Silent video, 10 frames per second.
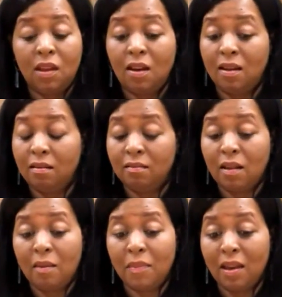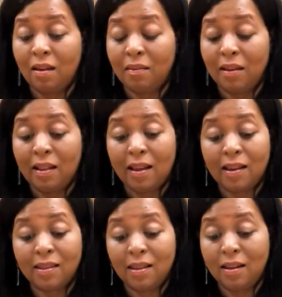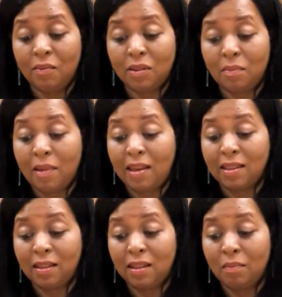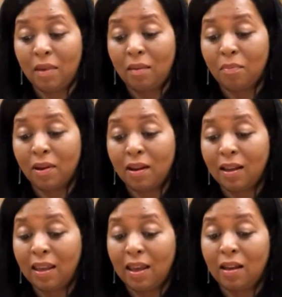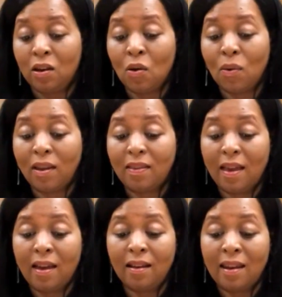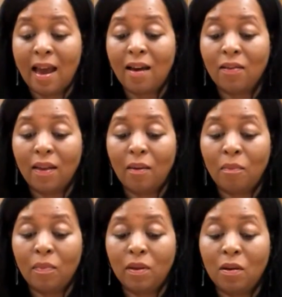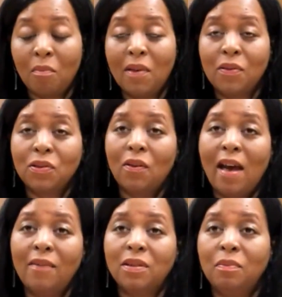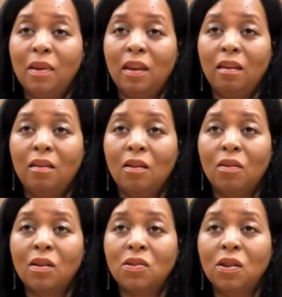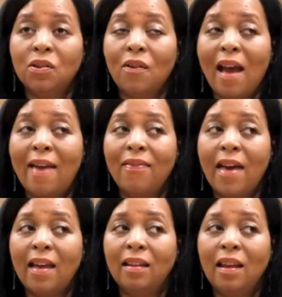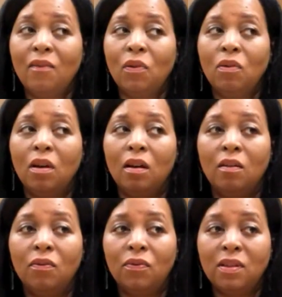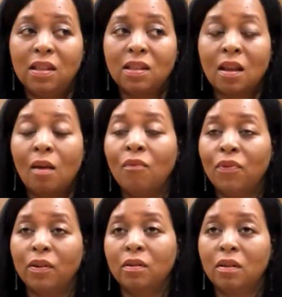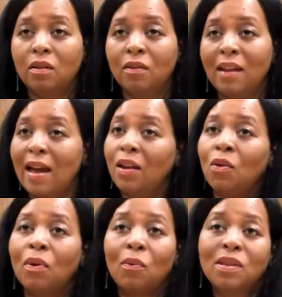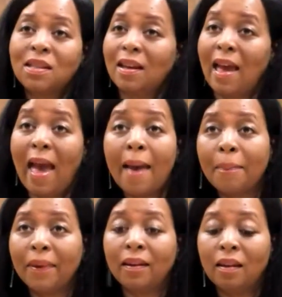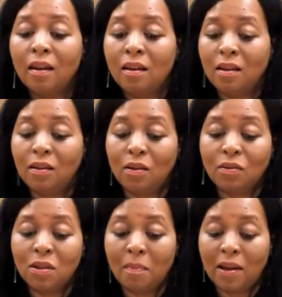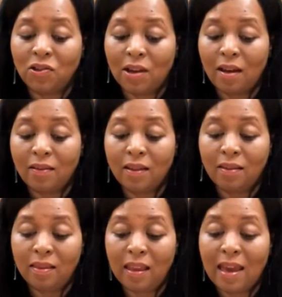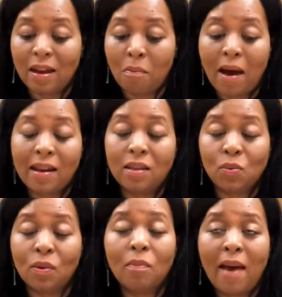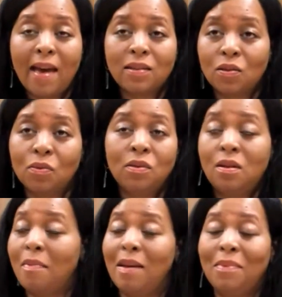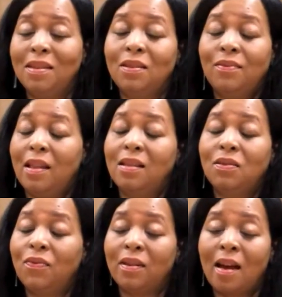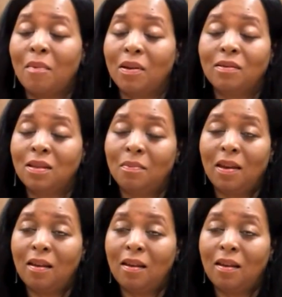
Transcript: Yeah, I mean, like I said, it was amazing to me. But again, knowing that now that, you know, mothers don't have to be, you know, concerned or have that level of discomfort, you know, not knowing what's going to happen, you know, to my child, that the antibodies will pass through to the babies, that's phenomenal to me.